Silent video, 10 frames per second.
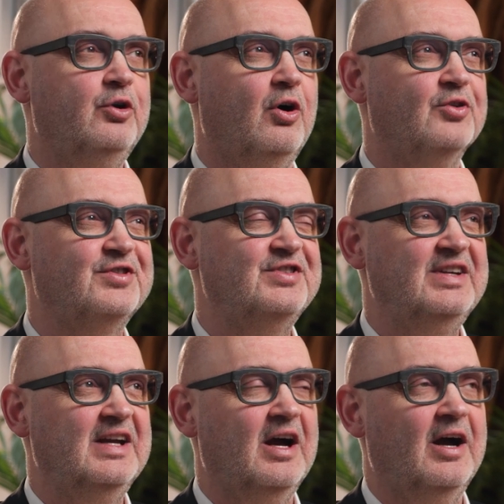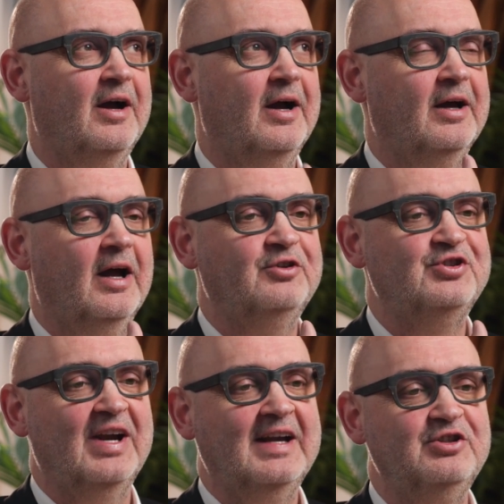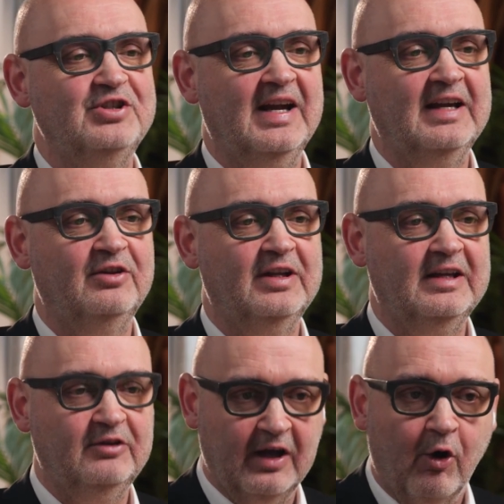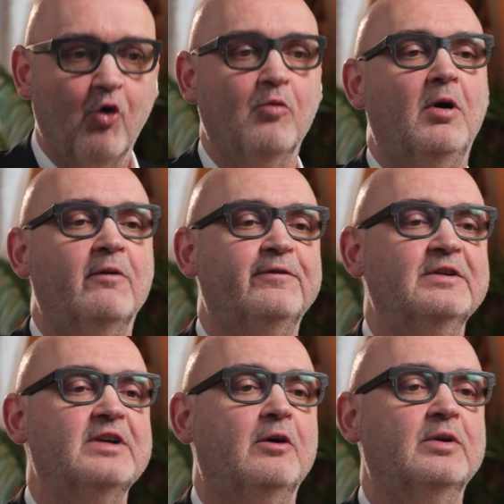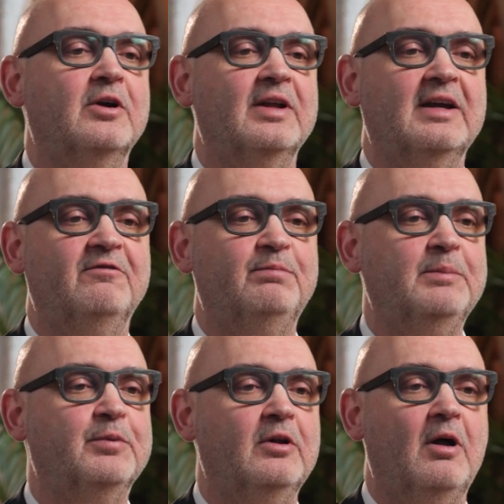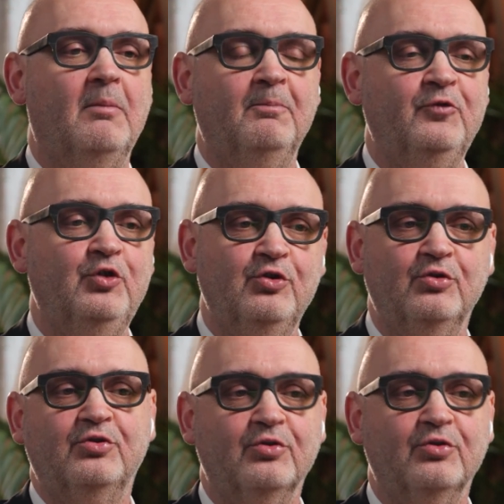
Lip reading: you also see a change in the home office? Are we going to give people new